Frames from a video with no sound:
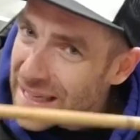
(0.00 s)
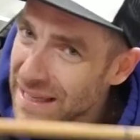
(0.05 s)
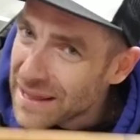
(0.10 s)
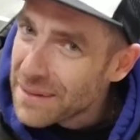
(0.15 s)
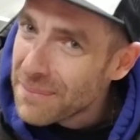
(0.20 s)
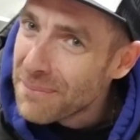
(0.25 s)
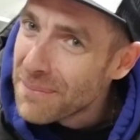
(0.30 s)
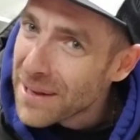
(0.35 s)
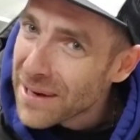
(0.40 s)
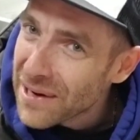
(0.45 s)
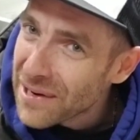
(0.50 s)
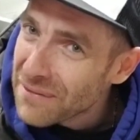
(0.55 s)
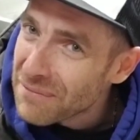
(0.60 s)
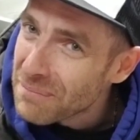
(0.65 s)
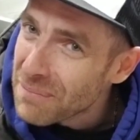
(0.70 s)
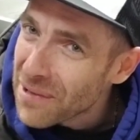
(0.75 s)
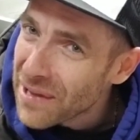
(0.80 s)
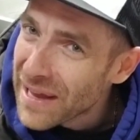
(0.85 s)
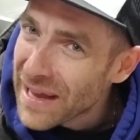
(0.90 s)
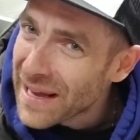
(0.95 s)
In the middle
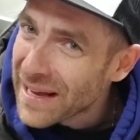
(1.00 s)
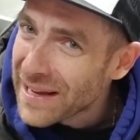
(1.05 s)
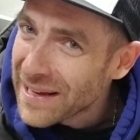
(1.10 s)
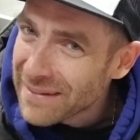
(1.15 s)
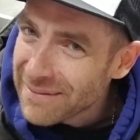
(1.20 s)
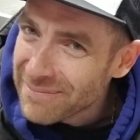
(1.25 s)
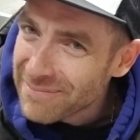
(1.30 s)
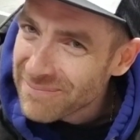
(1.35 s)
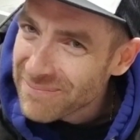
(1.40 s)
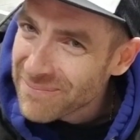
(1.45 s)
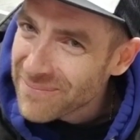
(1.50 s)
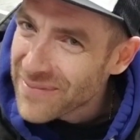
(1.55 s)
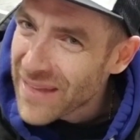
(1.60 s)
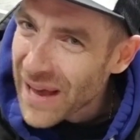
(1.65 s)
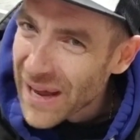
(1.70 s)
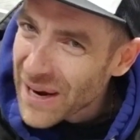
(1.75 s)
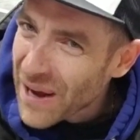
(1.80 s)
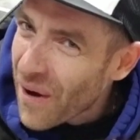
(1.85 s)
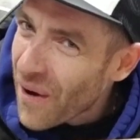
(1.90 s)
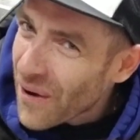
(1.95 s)
of playing
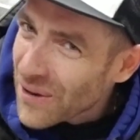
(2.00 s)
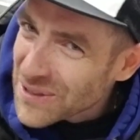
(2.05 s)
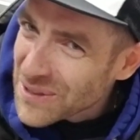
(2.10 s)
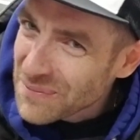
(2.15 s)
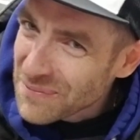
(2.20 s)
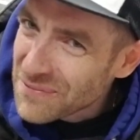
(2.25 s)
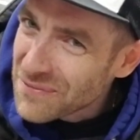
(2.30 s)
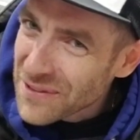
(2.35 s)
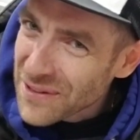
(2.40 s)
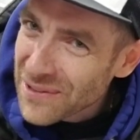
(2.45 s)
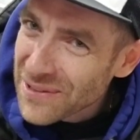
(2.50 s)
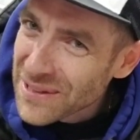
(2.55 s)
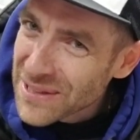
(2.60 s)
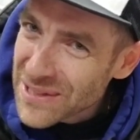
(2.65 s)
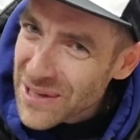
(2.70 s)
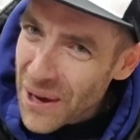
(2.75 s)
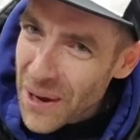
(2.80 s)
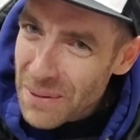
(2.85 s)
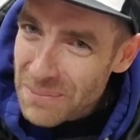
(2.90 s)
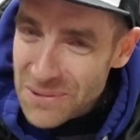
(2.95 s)
that awesome fill
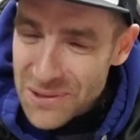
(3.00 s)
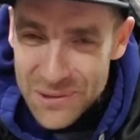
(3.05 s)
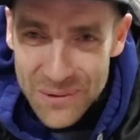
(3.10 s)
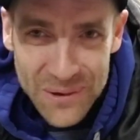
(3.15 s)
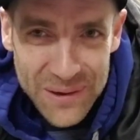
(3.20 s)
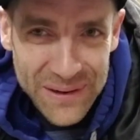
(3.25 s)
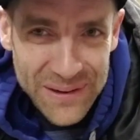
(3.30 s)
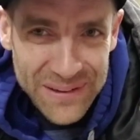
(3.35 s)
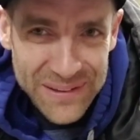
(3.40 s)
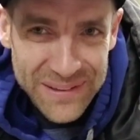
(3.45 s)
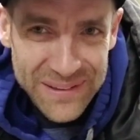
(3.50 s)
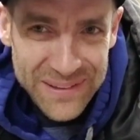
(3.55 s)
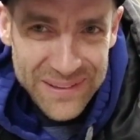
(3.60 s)
in Tom Sawyer,